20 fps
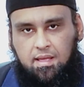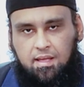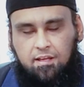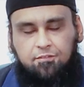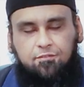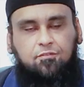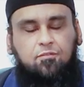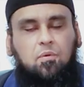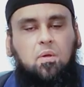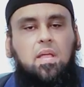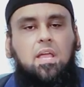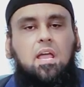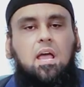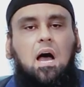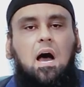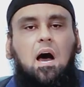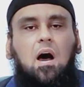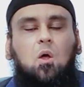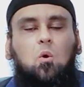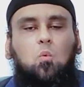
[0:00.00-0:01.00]
If we
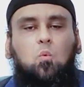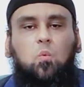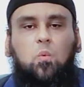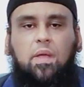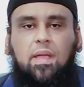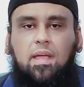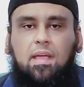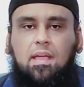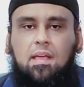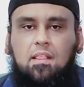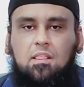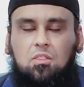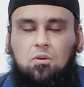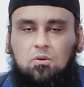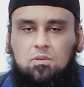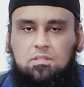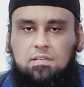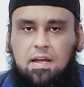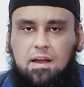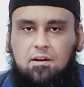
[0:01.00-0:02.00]
are weak in
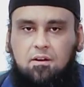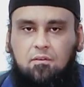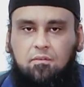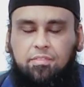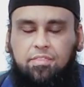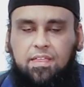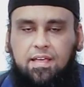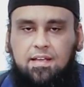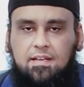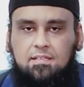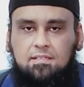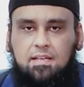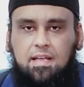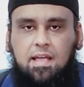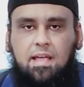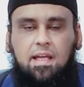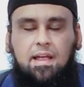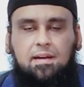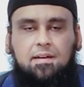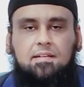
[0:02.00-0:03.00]
those kind of things,
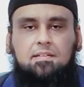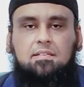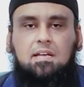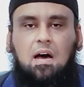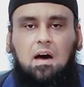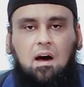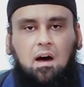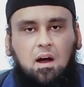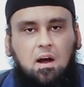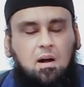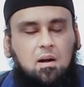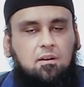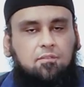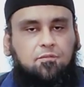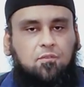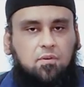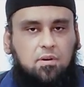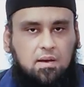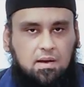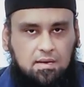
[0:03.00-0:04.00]
it is hard
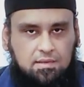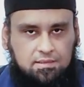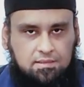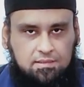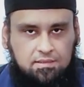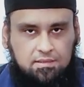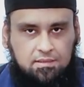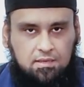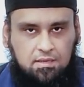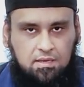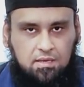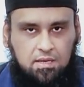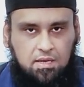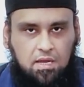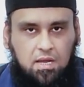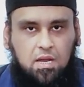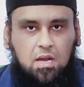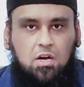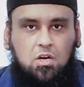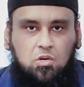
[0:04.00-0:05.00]
for us
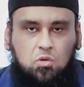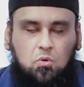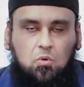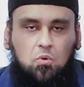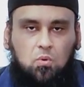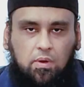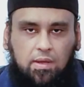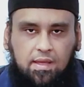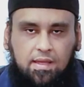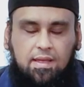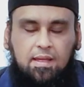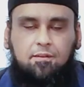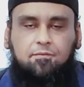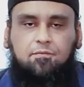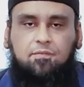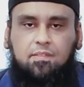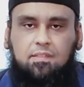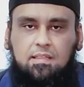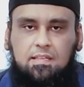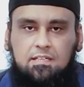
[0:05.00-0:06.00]
to
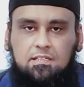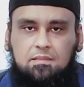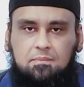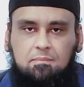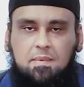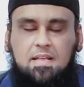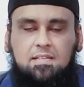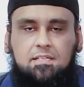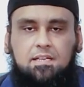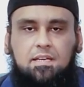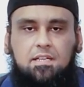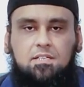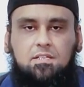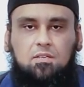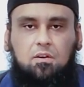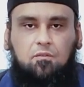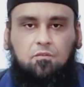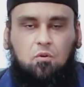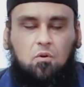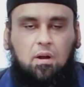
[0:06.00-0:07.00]
give this message
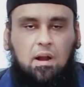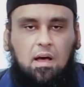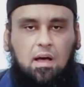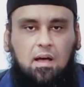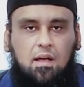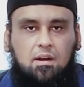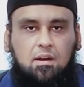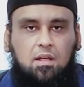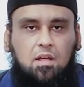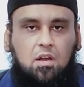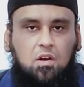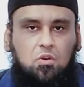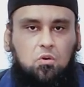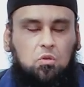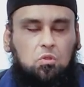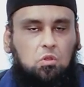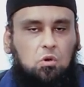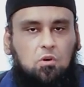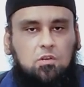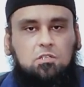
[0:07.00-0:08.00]
of Quran
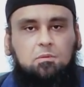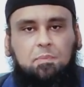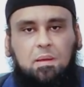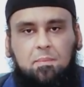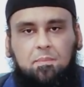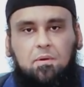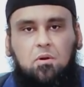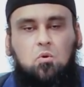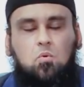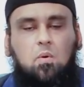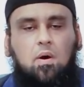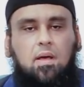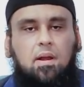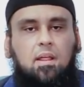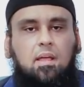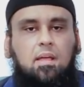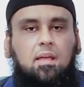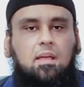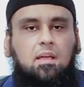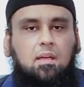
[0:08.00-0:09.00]
to those people who
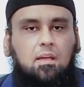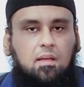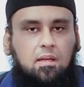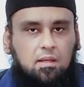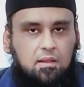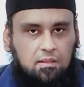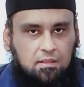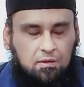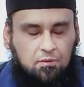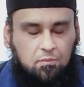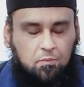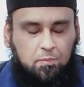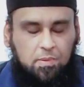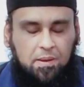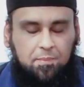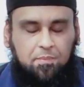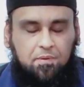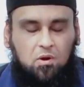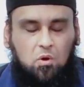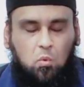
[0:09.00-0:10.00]
are the
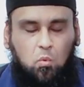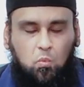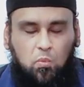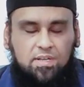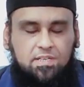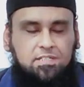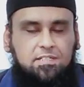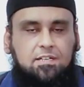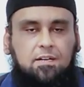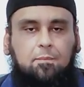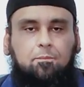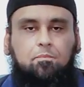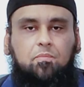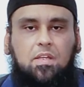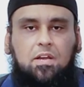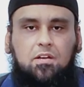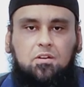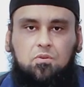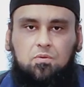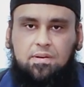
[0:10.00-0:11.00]
people of
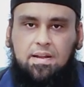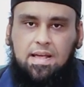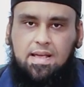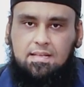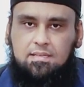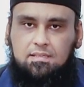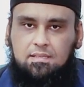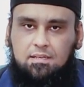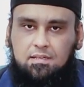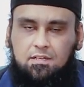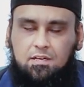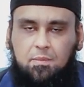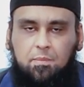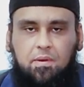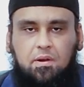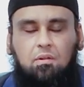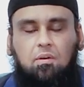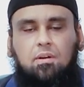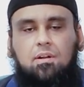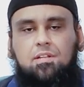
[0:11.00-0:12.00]
wisdom in today's
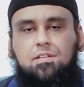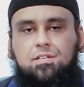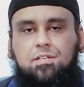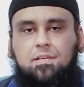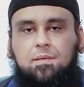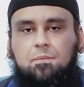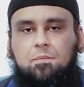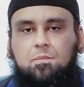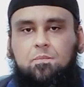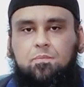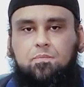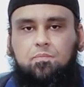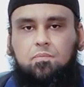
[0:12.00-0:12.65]
terminology.